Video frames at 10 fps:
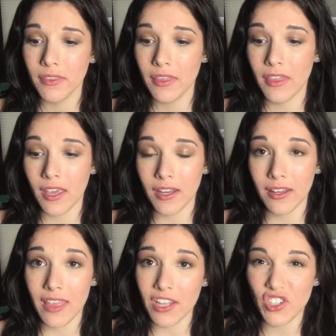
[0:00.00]
then
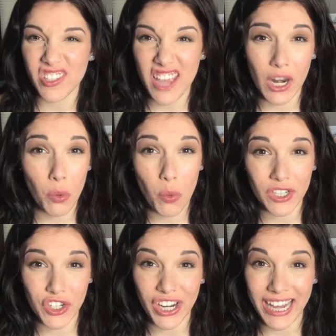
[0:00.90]
that's just kind of
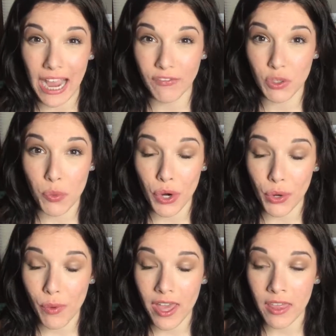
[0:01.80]
what you're going to have to
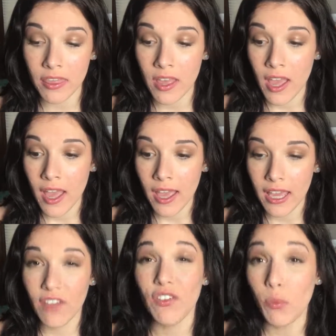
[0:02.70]
work with
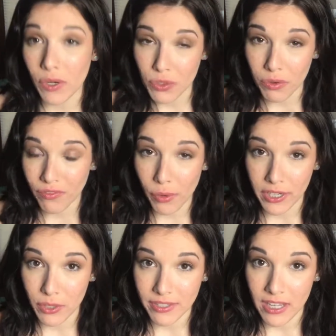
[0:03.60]
if you want to avoid
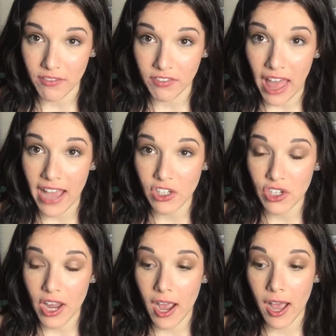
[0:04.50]
using flash.
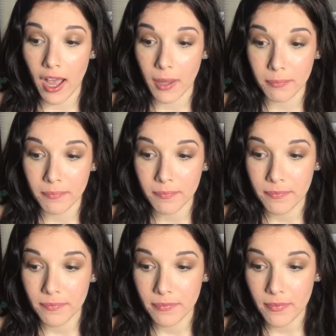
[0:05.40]

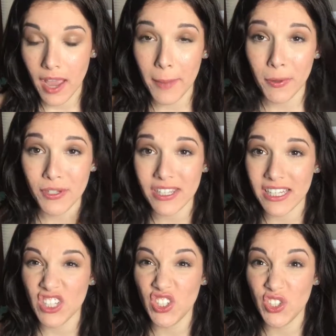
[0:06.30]
I
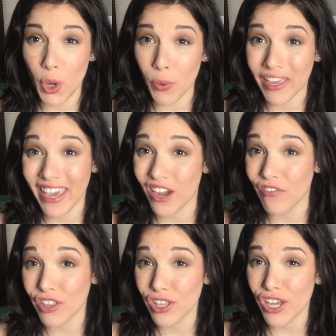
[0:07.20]
personally don't care
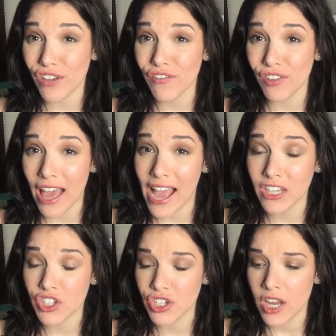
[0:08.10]
for the look of
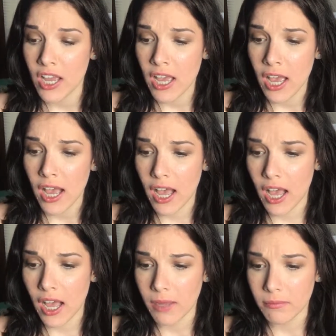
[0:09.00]
flash,
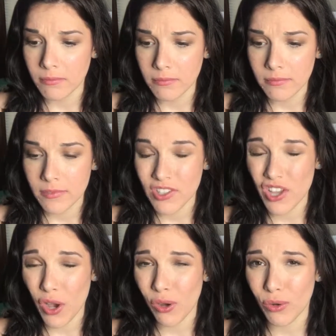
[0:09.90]

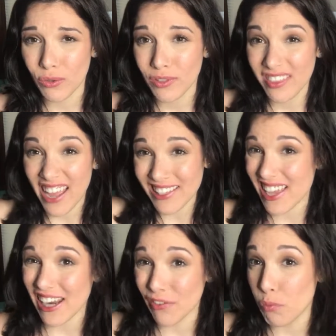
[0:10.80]
so that's kind of